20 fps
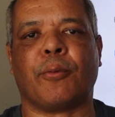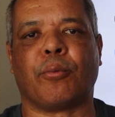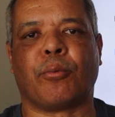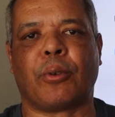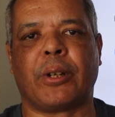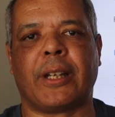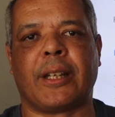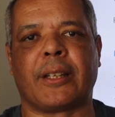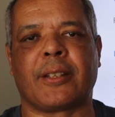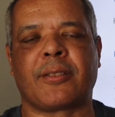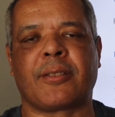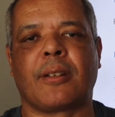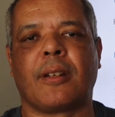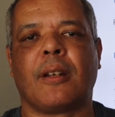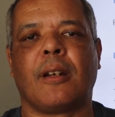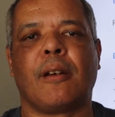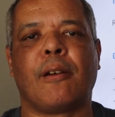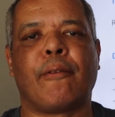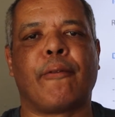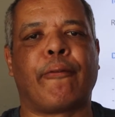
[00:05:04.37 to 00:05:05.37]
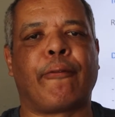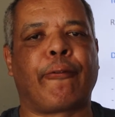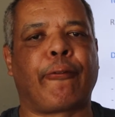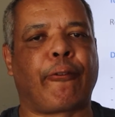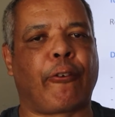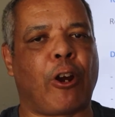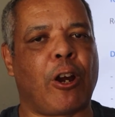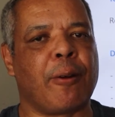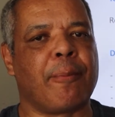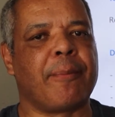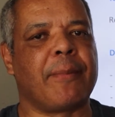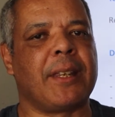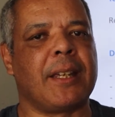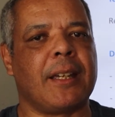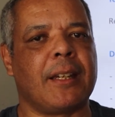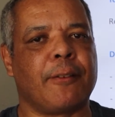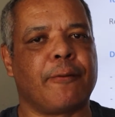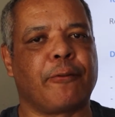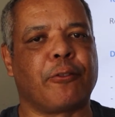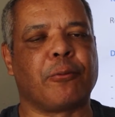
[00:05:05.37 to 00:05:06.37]
risk from
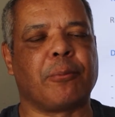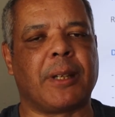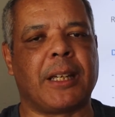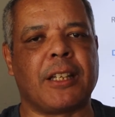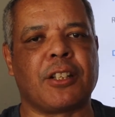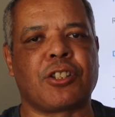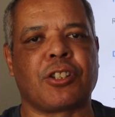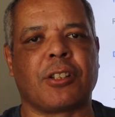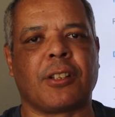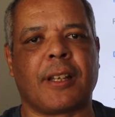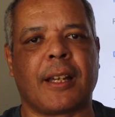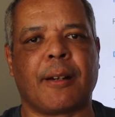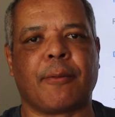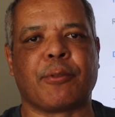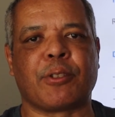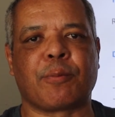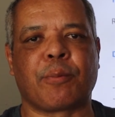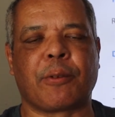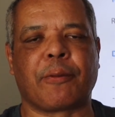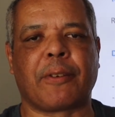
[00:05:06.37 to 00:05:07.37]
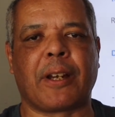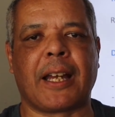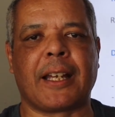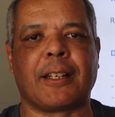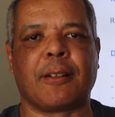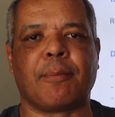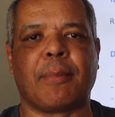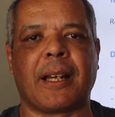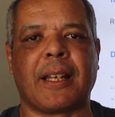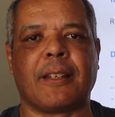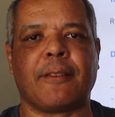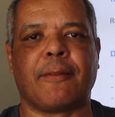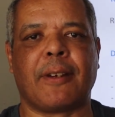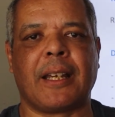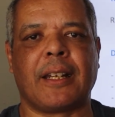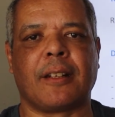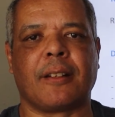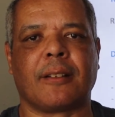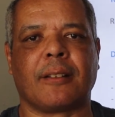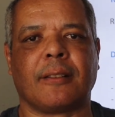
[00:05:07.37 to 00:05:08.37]
the information that was provided by the
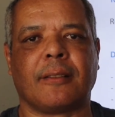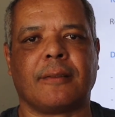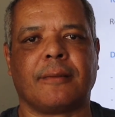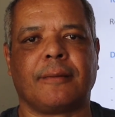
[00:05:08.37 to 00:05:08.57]
vendor.